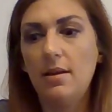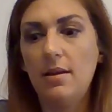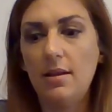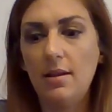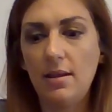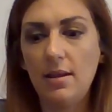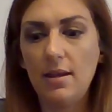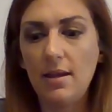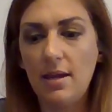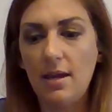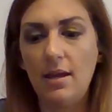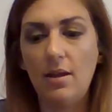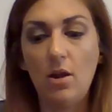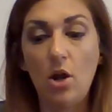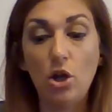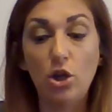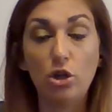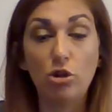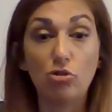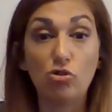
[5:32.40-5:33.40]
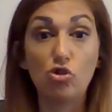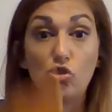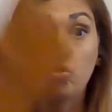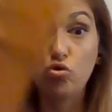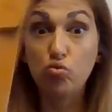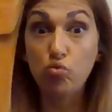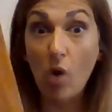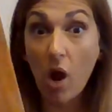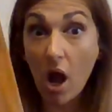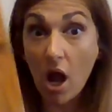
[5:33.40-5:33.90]
Again, on your
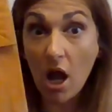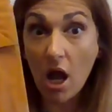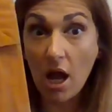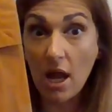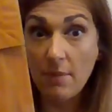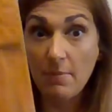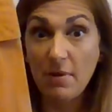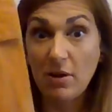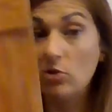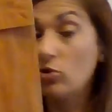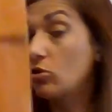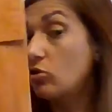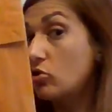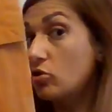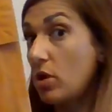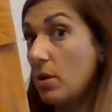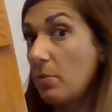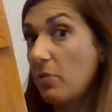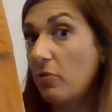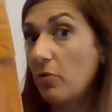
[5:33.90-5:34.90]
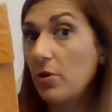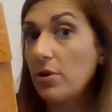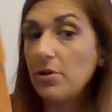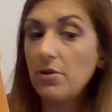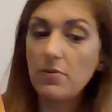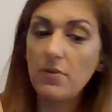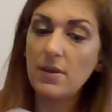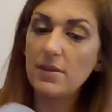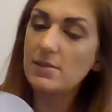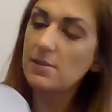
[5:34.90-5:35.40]
dry, make sure it's dry before you
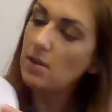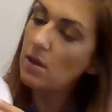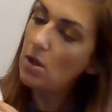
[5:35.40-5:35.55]
do this.